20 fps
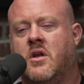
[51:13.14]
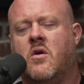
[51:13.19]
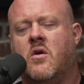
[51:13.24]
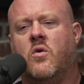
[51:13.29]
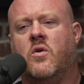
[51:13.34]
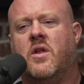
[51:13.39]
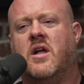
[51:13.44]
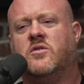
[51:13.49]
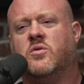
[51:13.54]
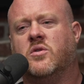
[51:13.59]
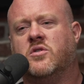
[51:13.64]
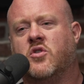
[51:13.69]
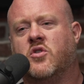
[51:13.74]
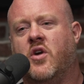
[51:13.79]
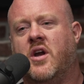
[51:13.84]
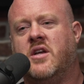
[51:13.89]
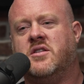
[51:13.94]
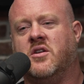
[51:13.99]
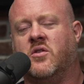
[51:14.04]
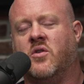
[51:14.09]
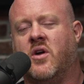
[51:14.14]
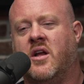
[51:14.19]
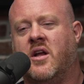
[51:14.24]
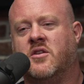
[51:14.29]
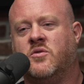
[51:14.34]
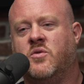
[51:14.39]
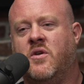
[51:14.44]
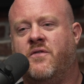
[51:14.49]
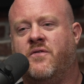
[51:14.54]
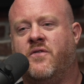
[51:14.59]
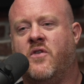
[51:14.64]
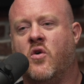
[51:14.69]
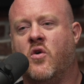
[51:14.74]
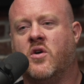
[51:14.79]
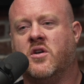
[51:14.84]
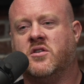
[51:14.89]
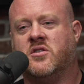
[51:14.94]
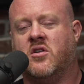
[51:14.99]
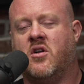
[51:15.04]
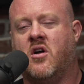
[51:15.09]
Well, that's what's crazy, right? Is we
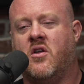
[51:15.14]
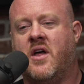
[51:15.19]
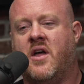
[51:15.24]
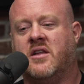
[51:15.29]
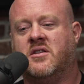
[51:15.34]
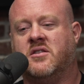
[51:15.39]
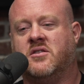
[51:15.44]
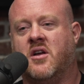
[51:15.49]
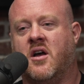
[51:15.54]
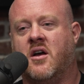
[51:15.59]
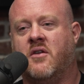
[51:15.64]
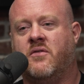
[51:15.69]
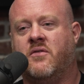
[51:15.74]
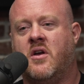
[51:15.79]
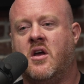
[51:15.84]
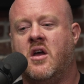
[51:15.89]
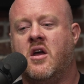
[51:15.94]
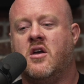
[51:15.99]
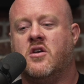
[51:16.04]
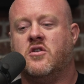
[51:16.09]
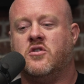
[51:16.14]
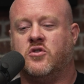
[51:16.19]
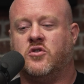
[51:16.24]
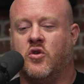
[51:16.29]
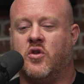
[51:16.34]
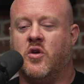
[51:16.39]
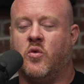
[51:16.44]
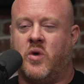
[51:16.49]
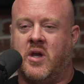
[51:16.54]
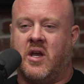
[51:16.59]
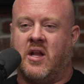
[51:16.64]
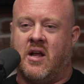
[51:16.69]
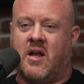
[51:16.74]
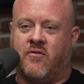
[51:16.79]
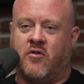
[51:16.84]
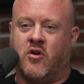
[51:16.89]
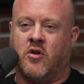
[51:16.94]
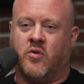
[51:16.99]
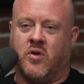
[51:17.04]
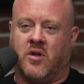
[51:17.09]
focus on all that stuff so that we can have
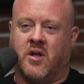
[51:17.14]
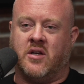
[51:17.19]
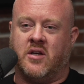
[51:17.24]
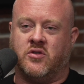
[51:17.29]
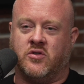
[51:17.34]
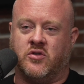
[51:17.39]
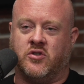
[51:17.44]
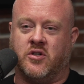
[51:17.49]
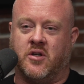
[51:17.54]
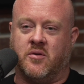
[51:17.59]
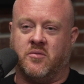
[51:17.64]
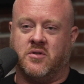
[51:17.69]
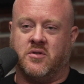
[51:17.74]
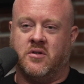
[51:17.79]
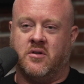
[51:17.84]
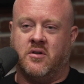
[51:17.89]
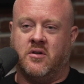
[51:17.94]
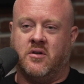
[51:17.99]
good relationships.